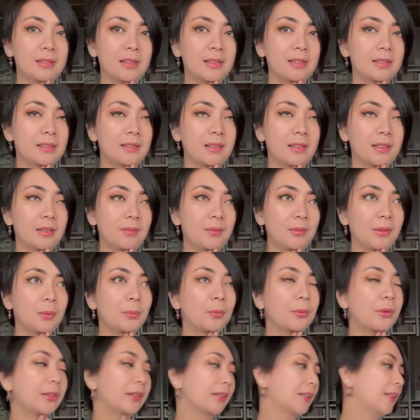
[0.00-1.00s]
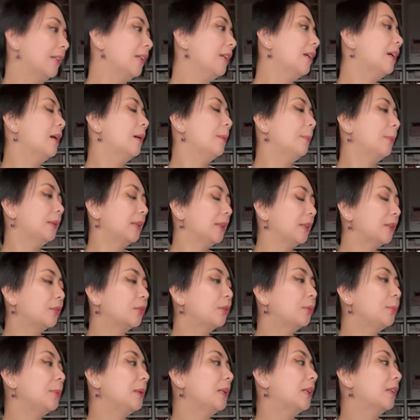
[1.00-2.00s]
not even a word, but it
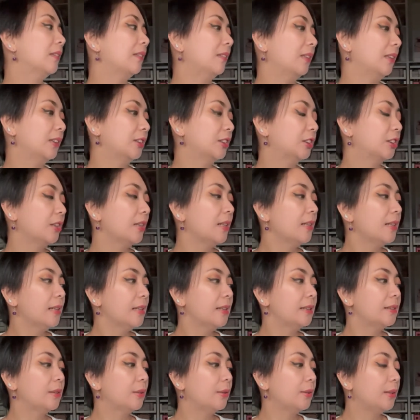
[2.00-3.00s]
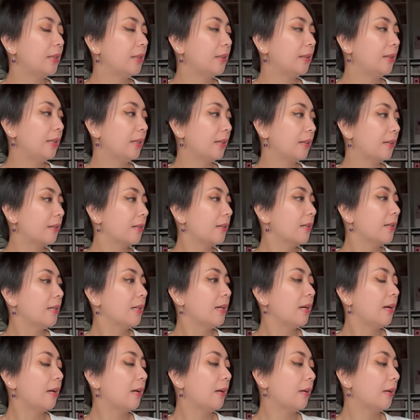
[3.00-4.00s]
could be a clutch. So yeah, there.
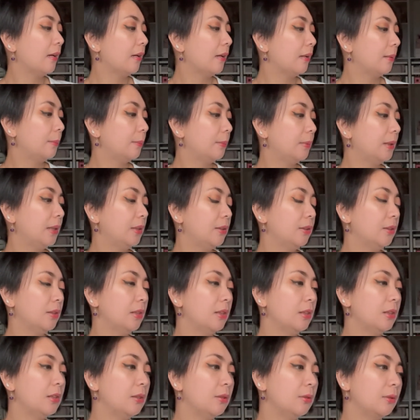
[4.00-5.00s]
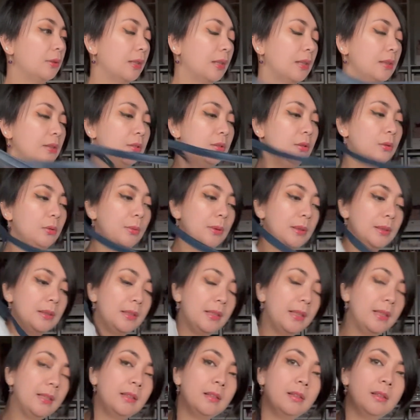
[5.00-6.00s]
Then you can do it
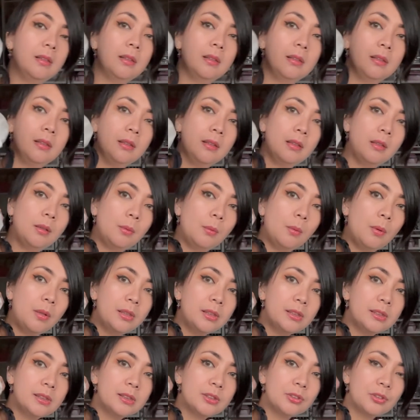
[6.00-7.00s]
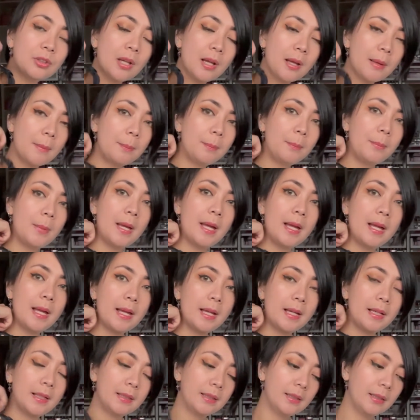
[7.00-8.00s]
like one strap
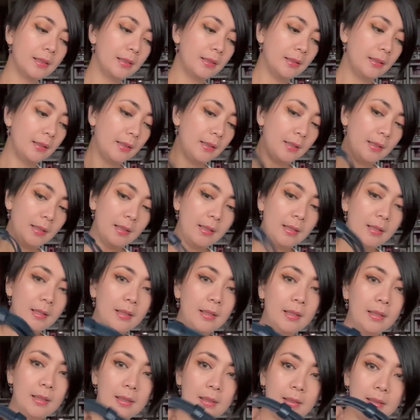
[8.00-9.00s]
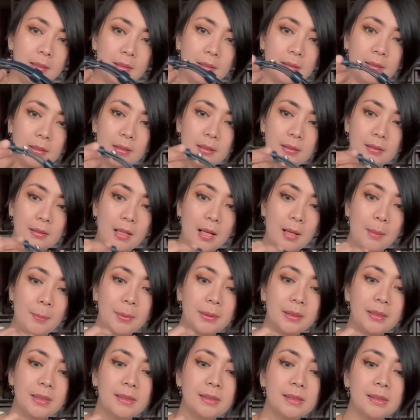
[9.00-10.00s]
bag. And nah,
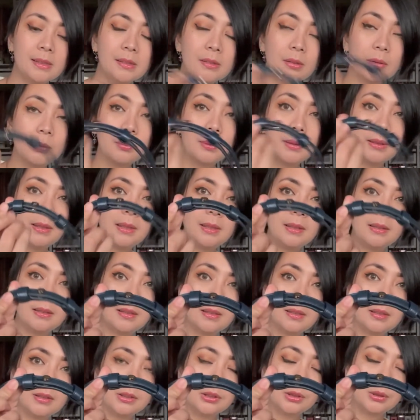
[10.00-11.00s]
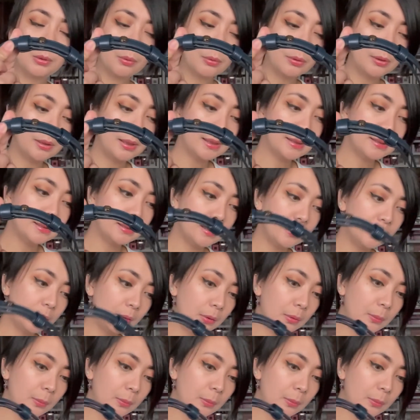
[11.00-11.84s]
but this is already the shortest it could